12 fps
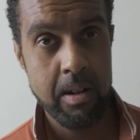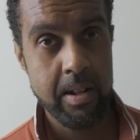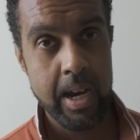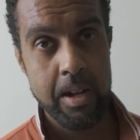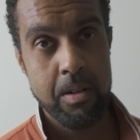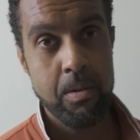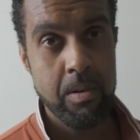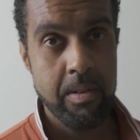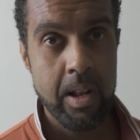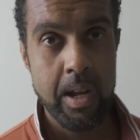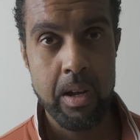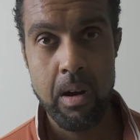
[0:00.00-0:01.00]

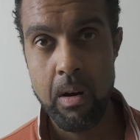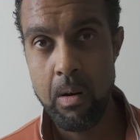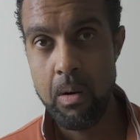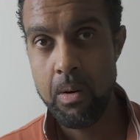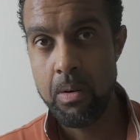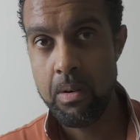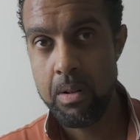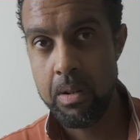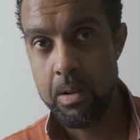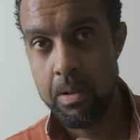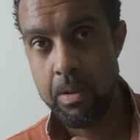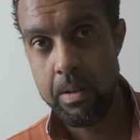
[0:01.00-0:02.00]
titles like, oh,
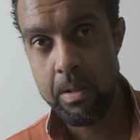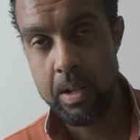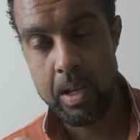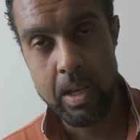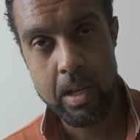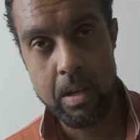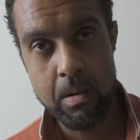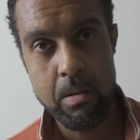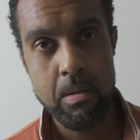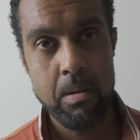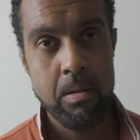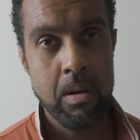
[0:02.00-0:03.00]
the
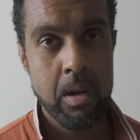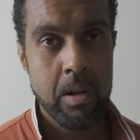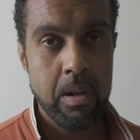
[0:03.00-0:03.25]
EU,